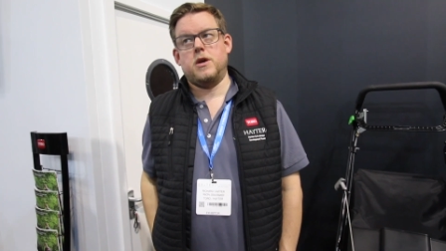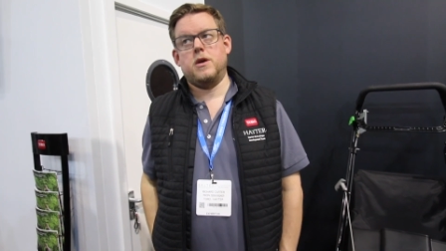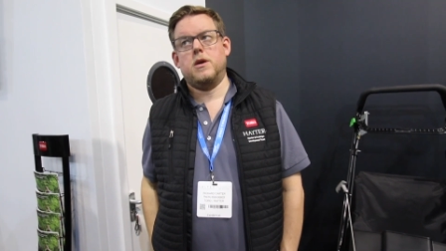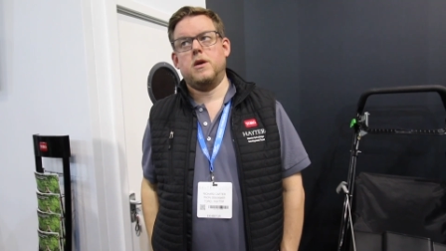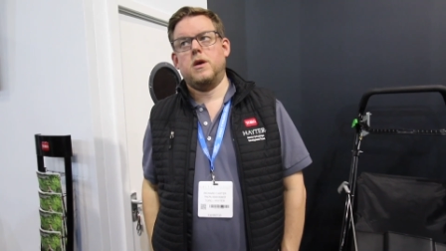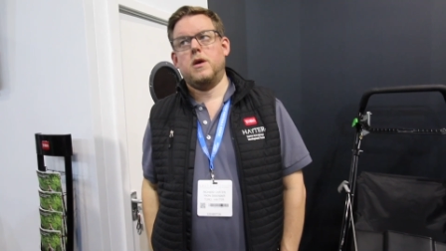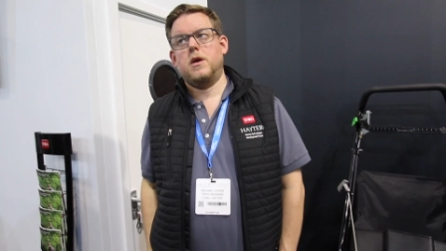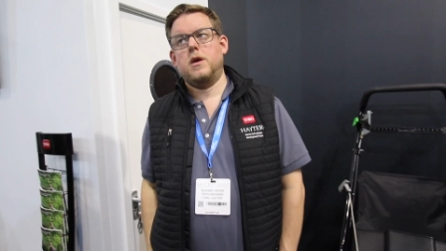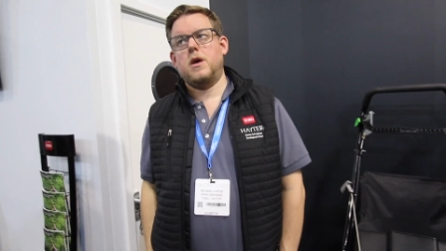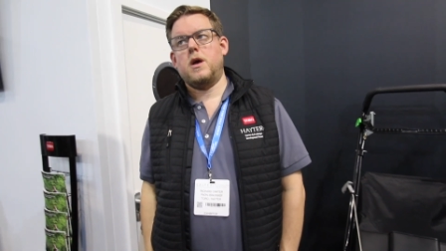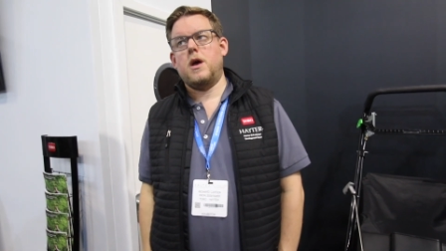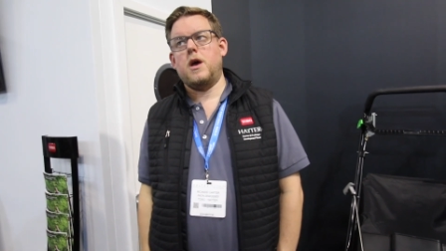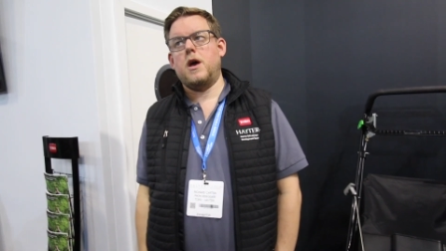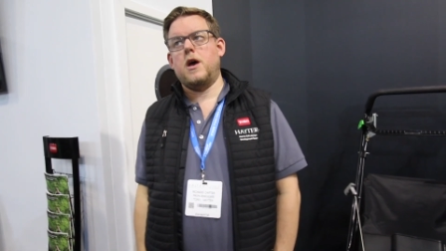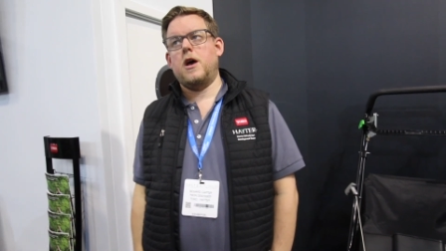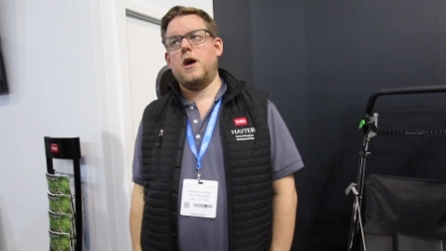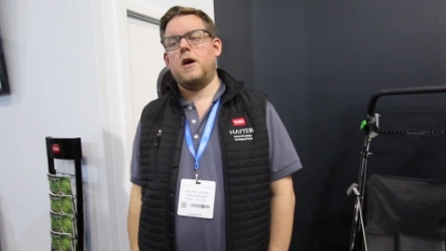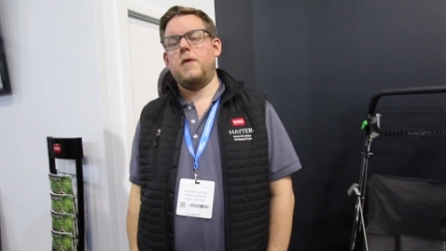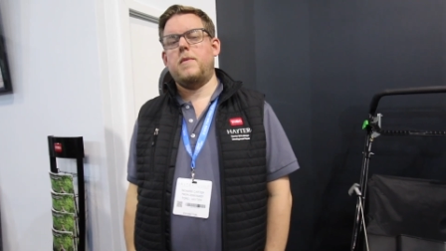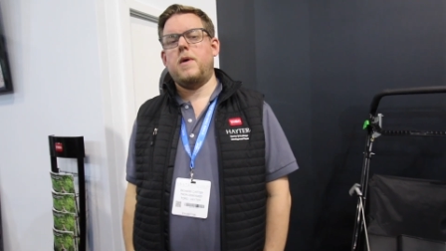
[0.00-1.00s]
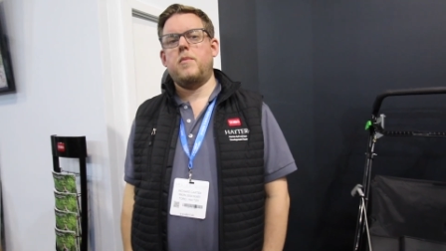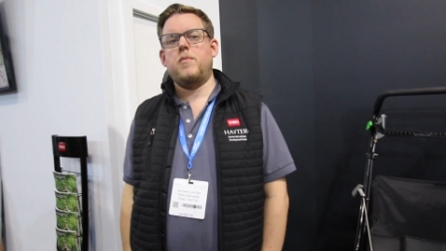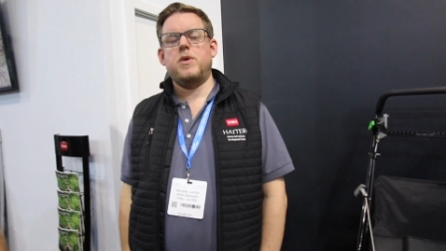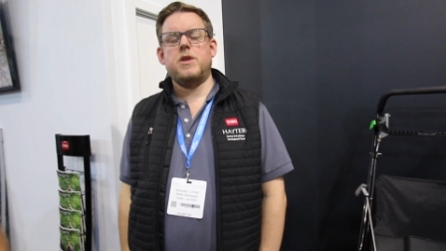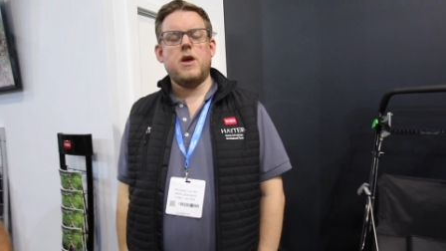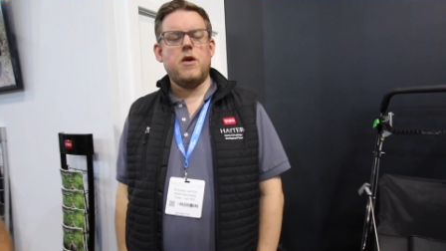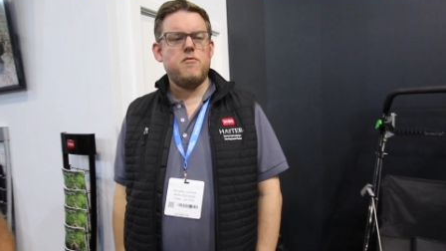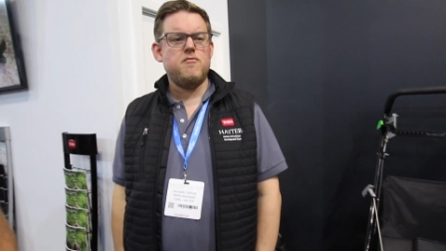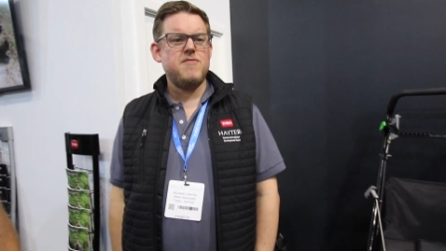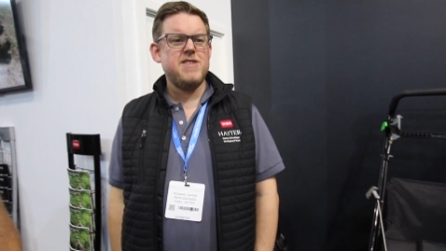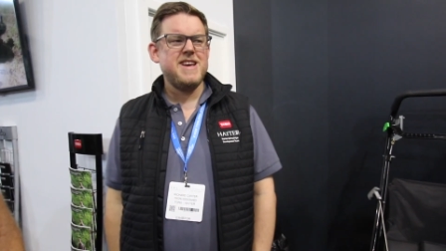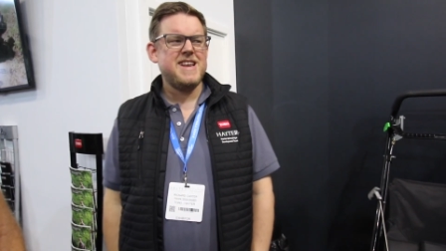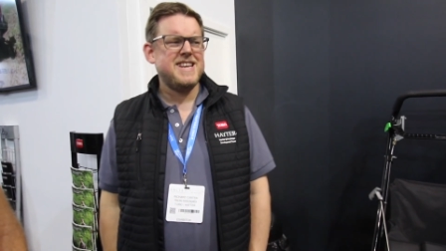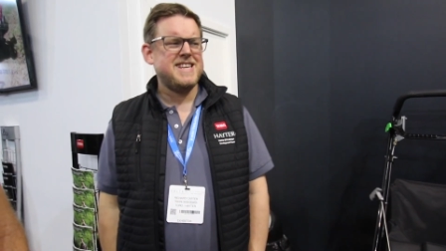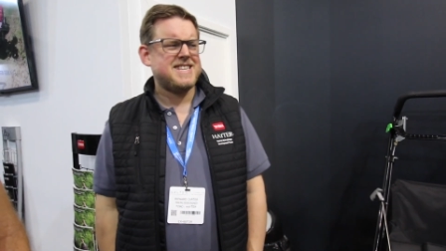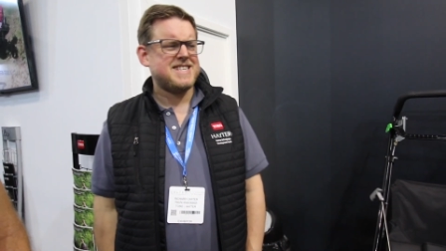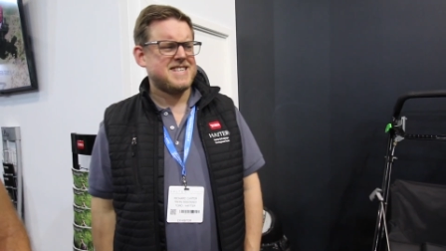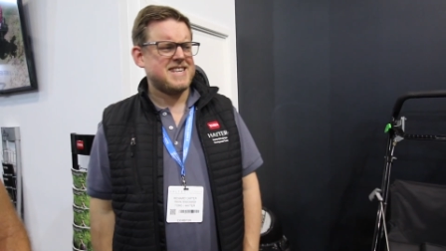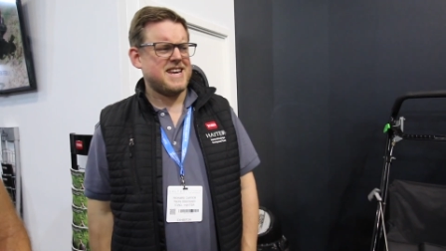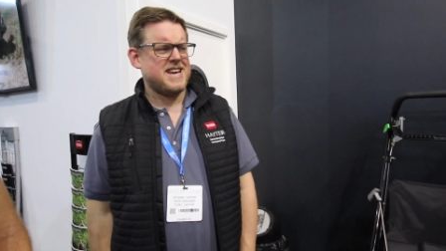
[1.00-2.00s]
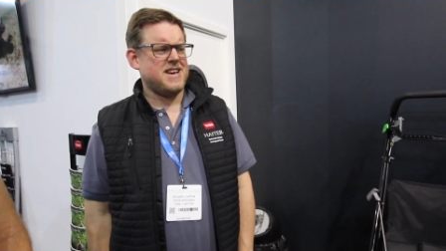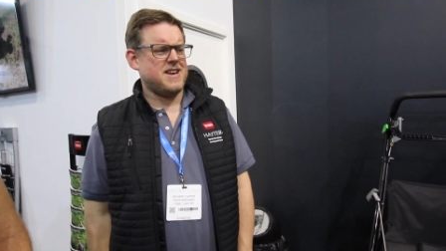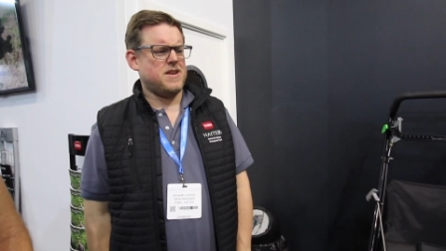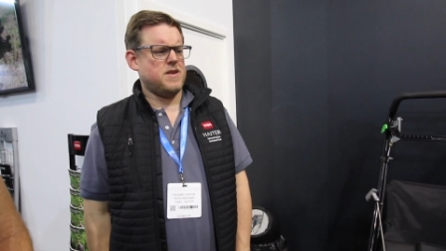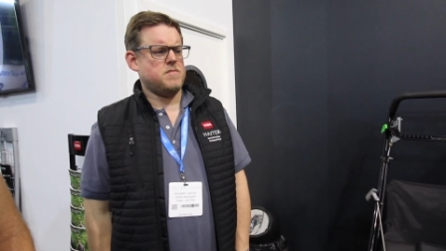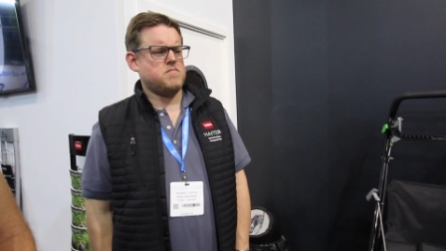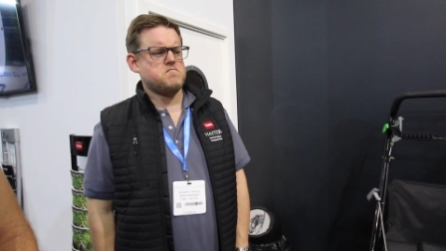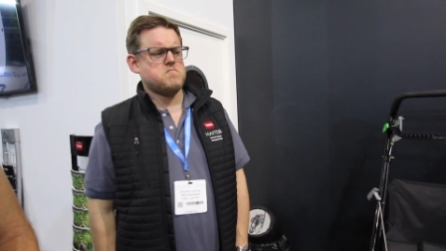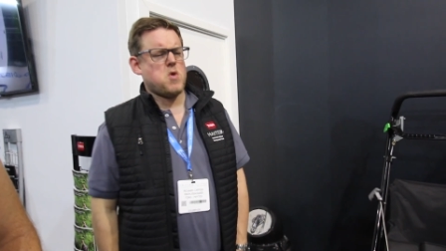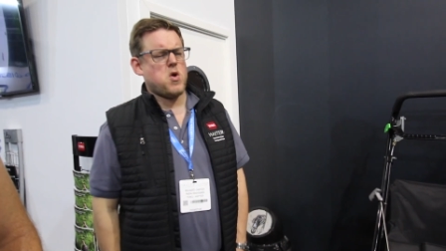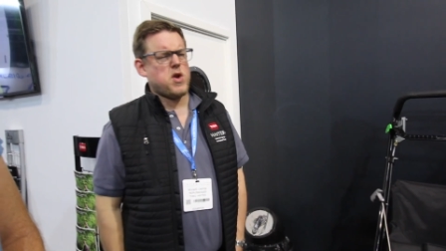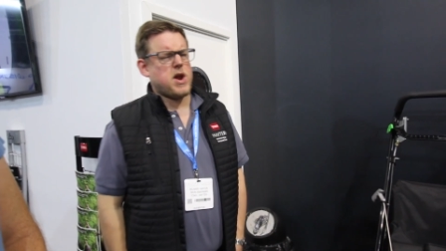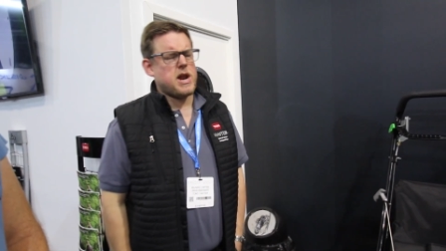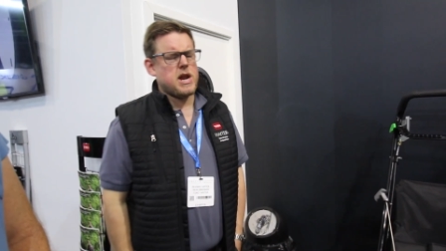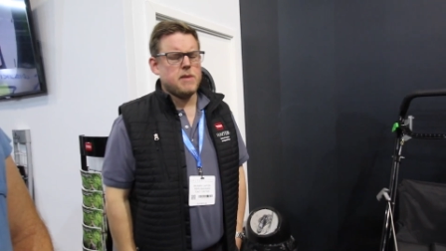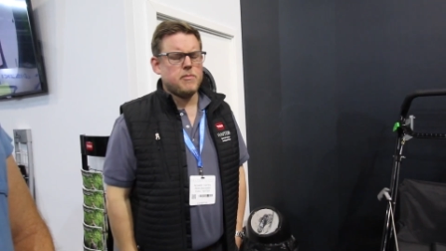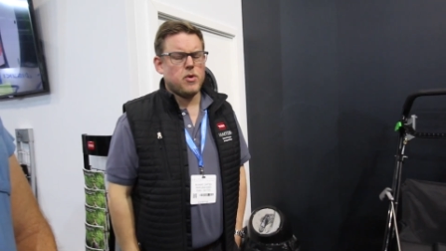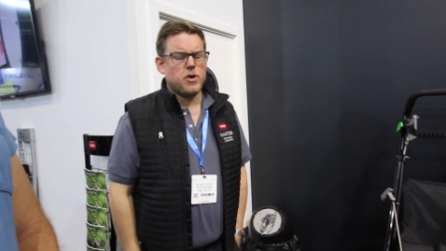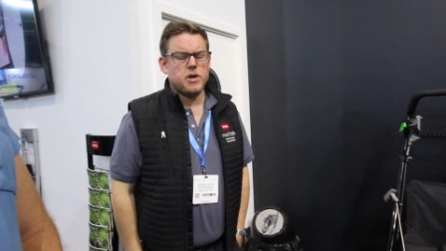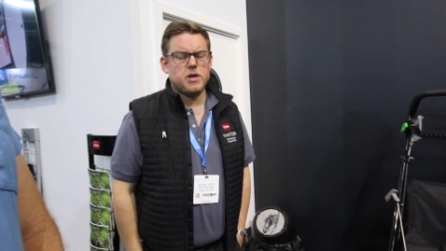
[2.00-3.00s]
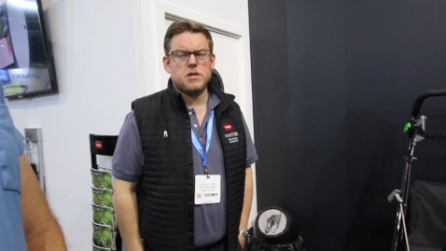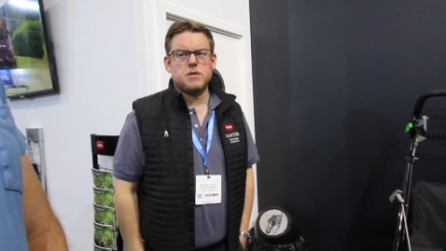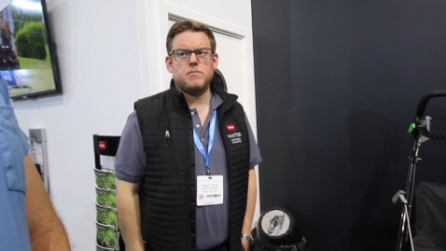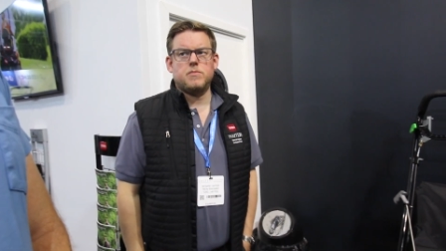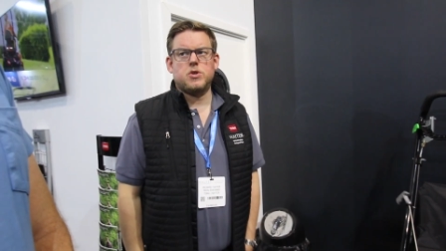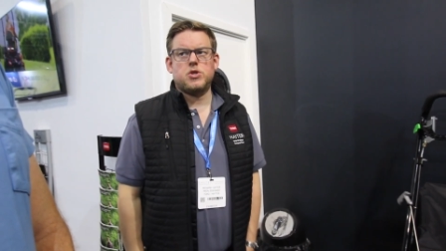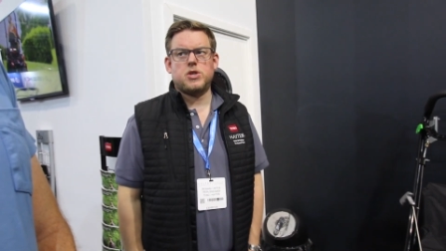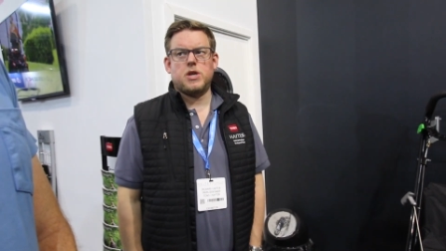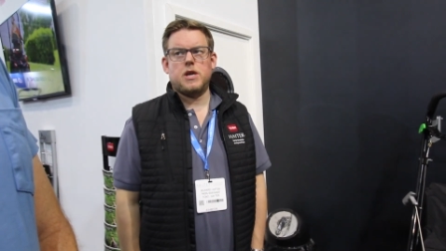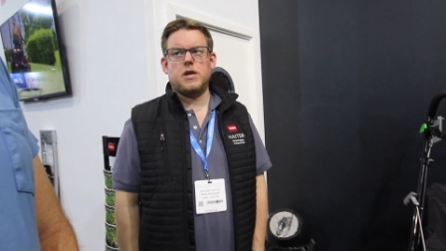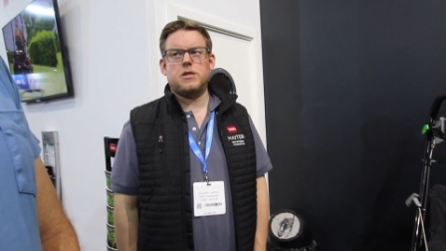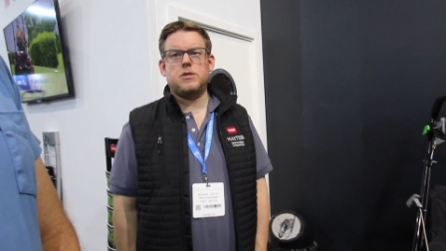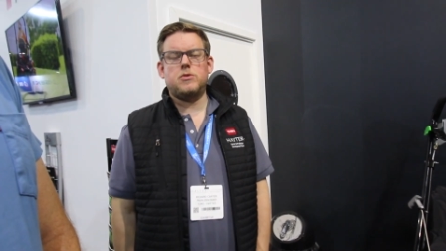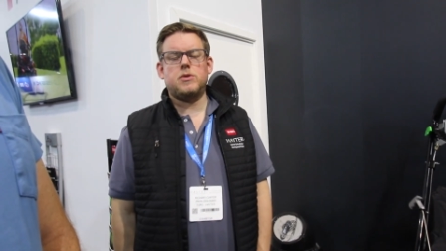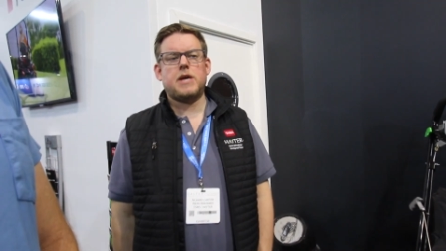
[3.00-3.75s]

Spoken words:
and we don't really see it on anybody's machines.